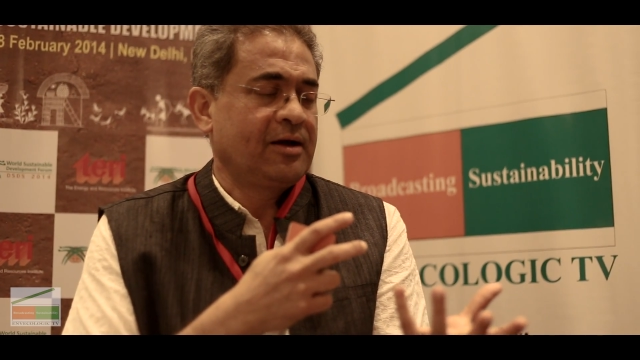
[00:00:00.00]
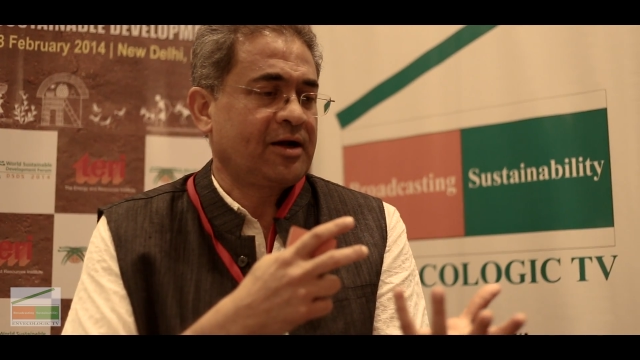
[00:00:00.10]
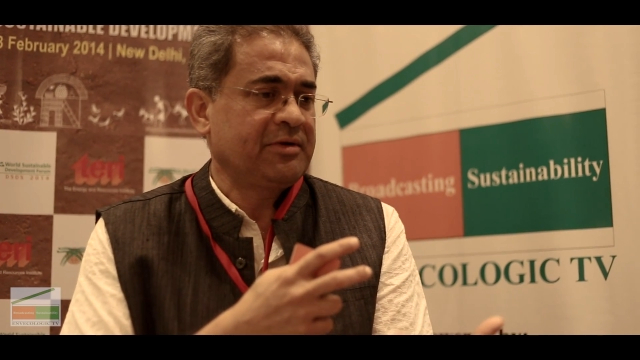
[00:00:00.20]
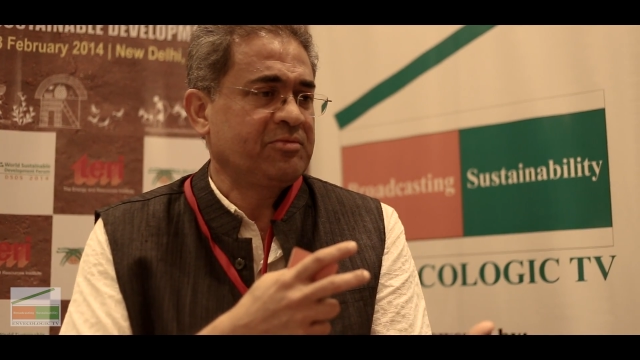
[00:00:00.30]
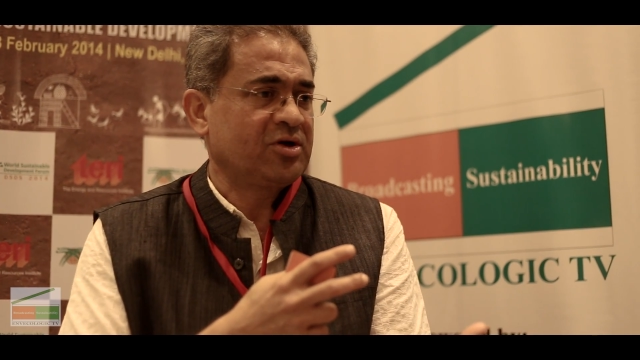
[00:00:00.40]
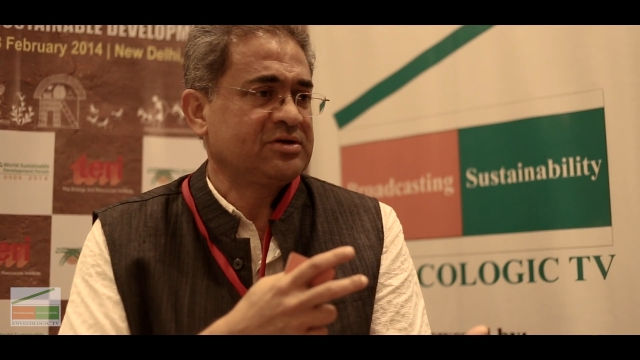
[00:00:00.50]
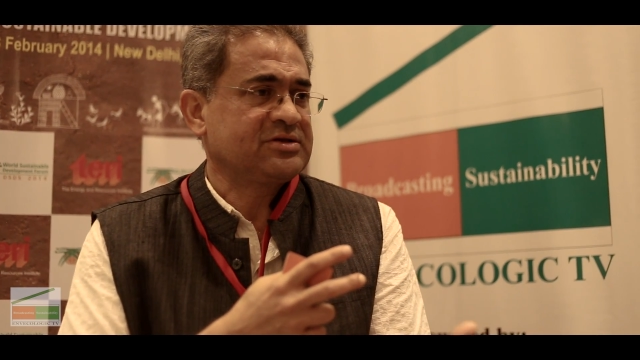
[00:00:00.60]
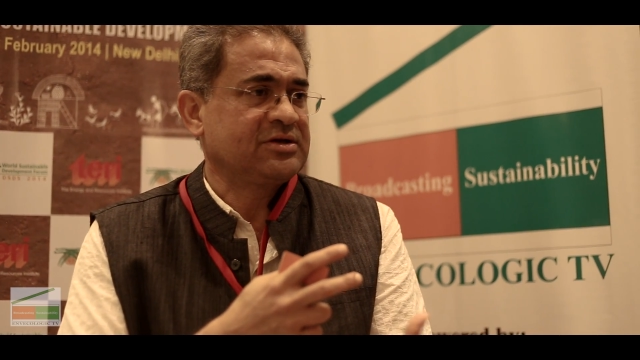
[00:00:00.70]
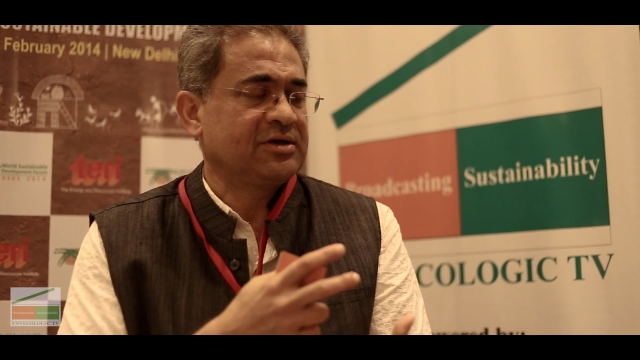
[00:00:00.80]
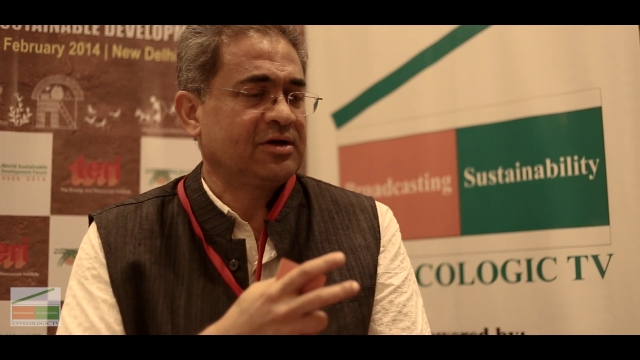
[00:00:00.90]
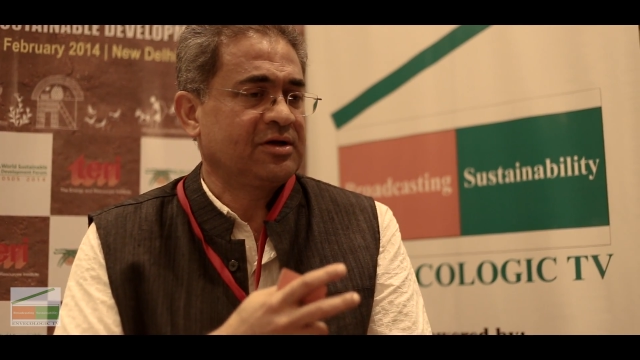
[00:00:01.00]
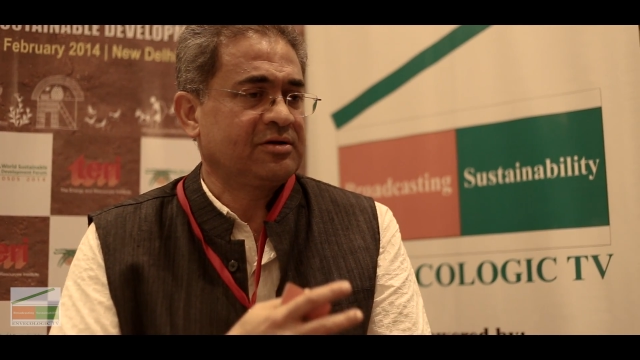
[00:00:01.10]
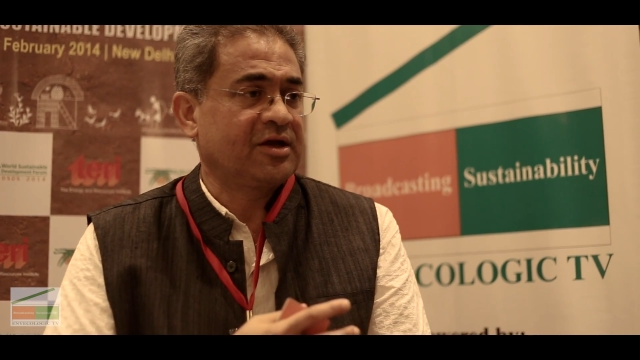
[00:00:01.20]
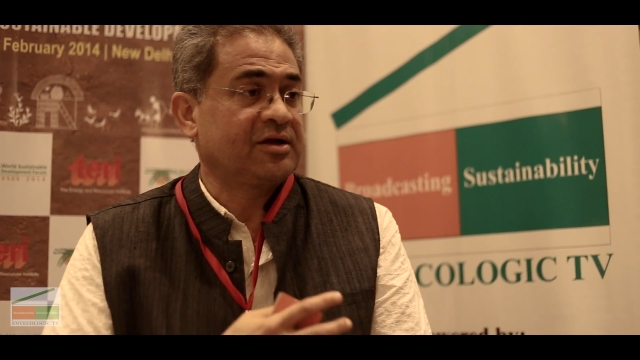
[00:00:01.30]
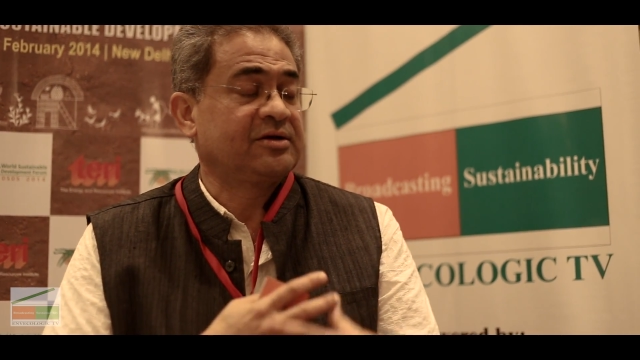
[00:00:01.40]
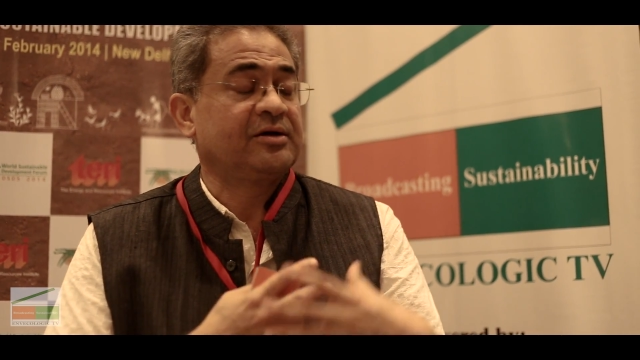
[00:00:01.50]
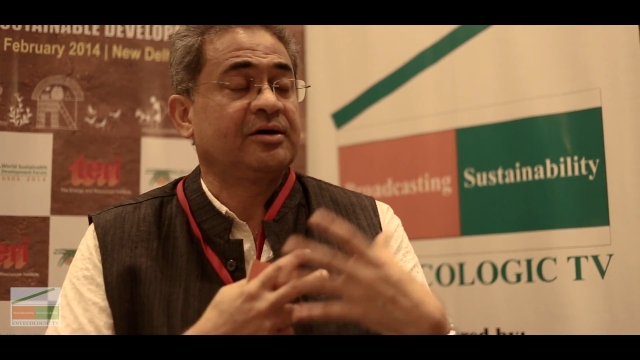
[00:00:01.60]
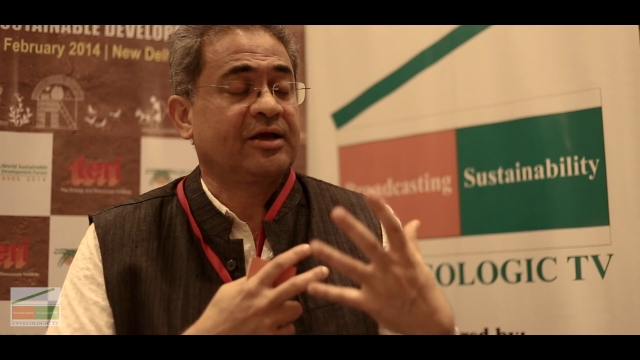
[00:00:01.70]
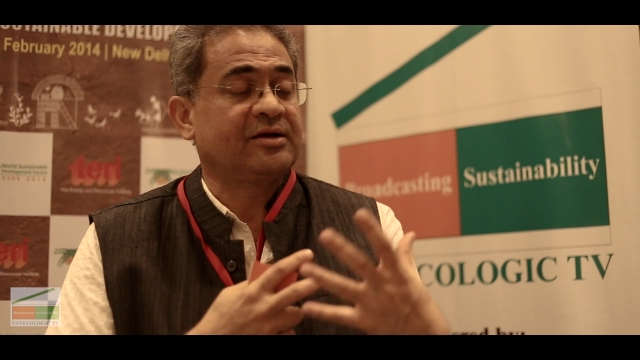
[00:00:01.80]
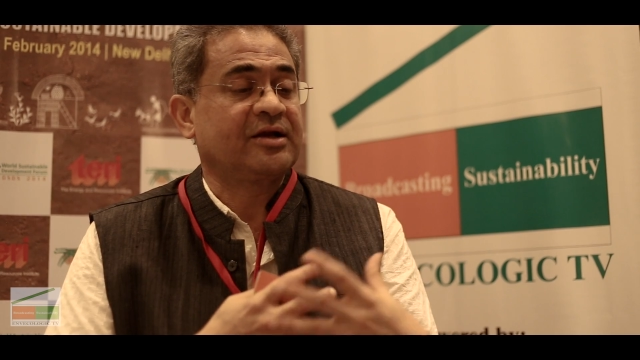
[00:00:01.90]
climate models
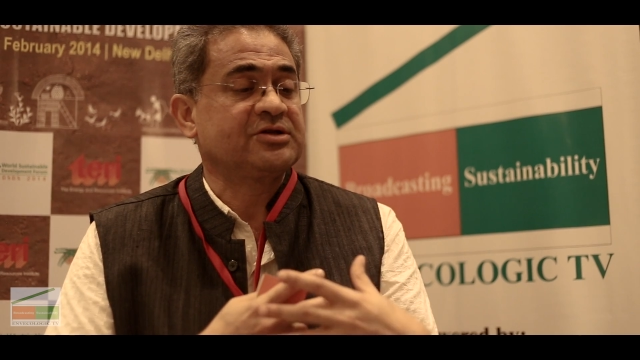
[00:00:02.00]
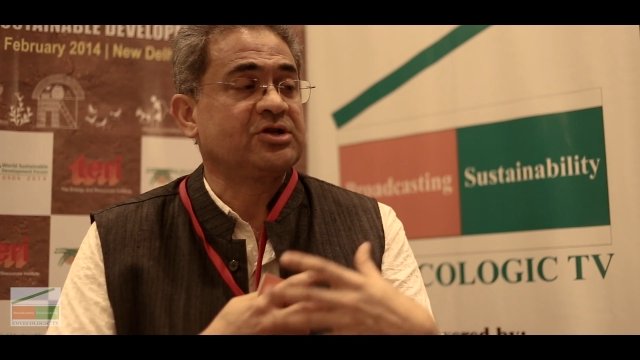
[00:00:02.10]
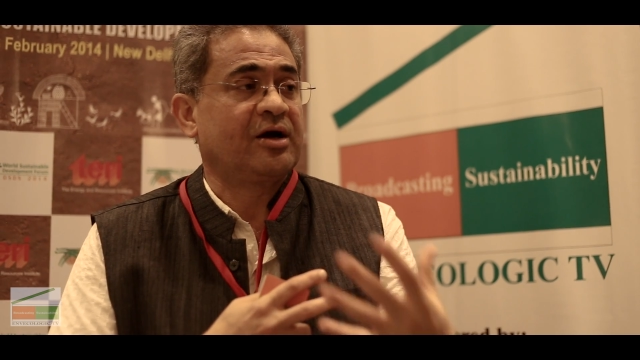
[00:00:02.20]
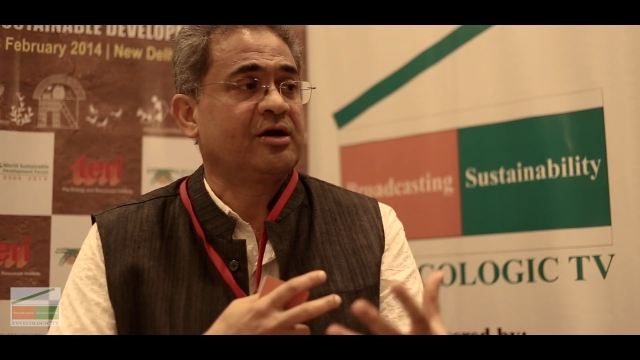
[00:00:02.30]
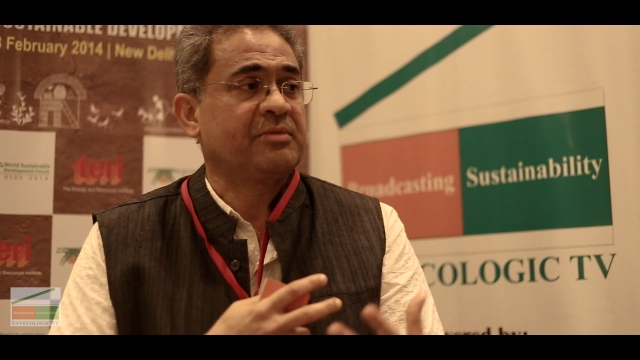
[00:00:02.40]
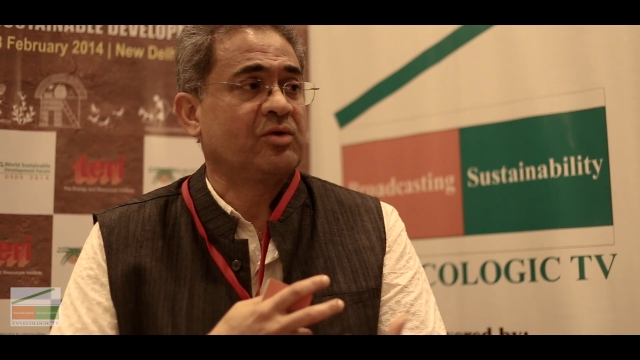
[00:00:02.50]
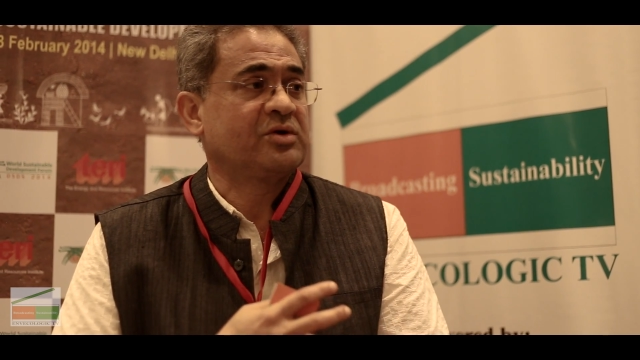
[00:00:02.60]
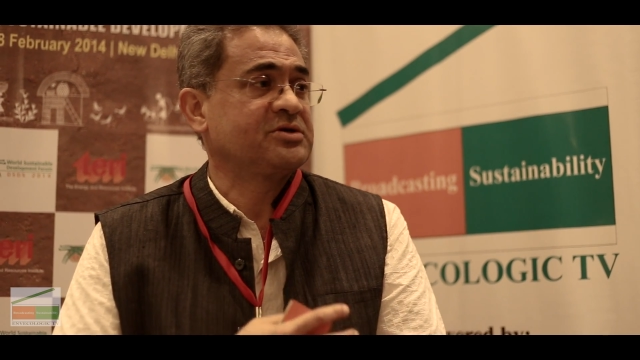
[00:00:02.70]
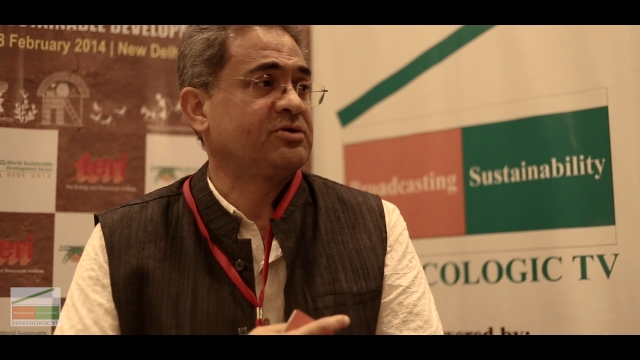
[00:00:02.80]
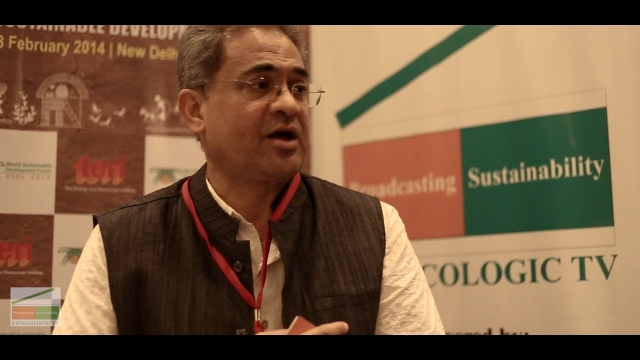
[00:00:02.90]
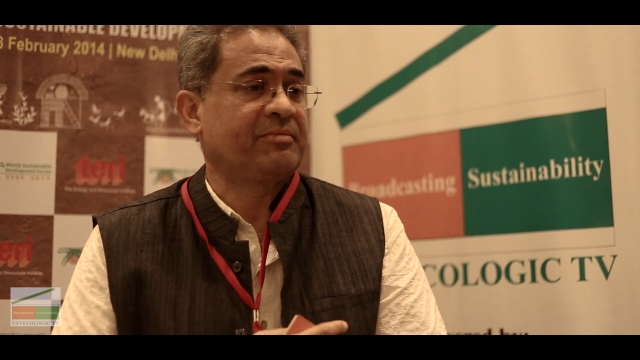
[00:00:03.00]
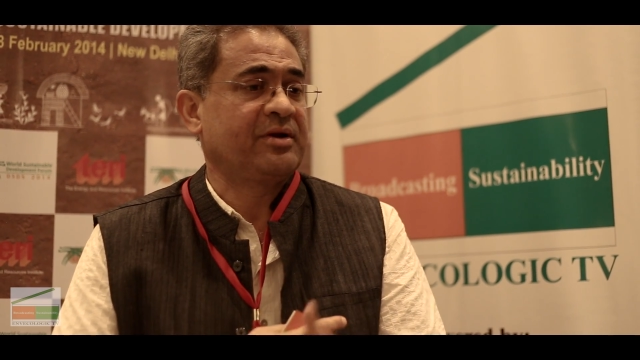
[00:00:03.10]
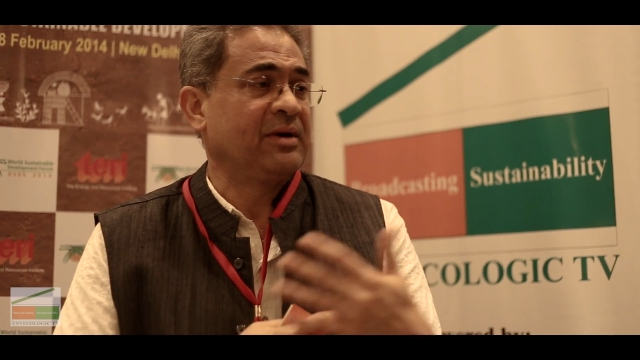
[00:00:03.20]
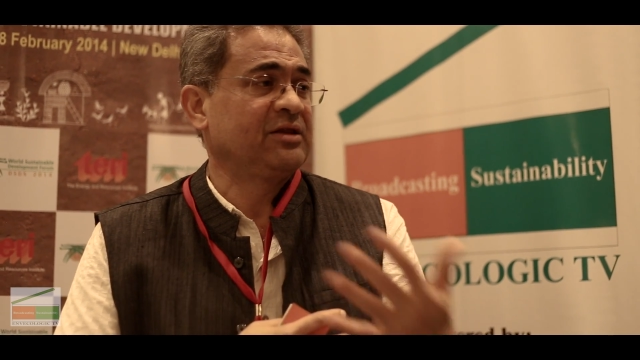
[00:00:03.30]
can tell us a lot about what's going to happen a